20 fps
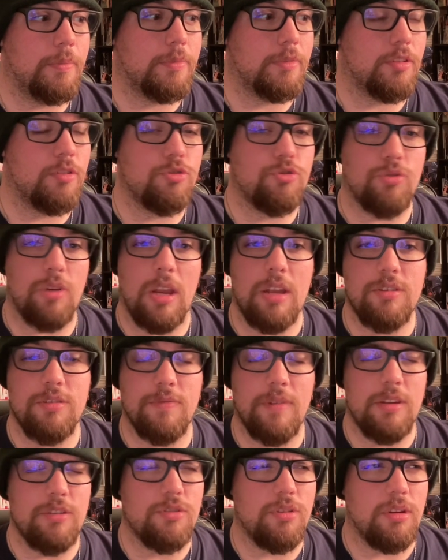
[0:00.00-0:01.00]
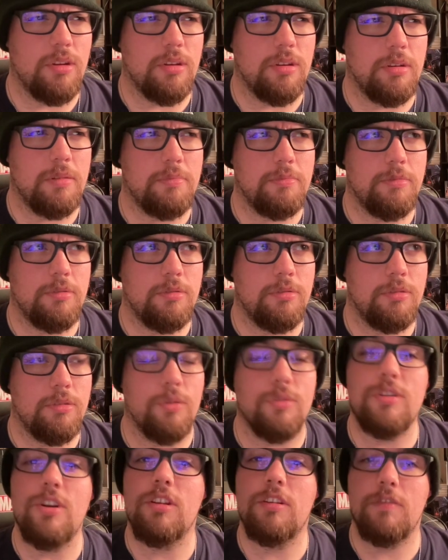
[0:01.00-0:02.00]
Strange Event,
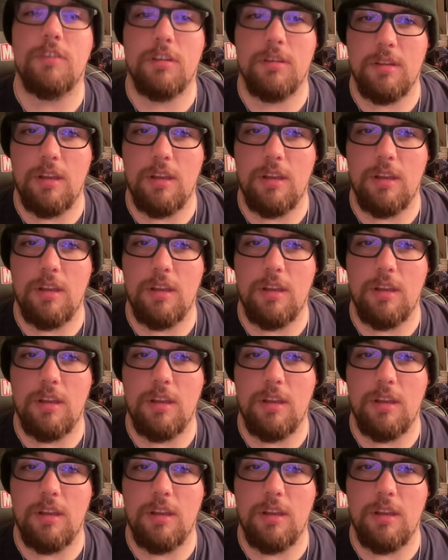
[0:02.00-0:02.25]
Tales of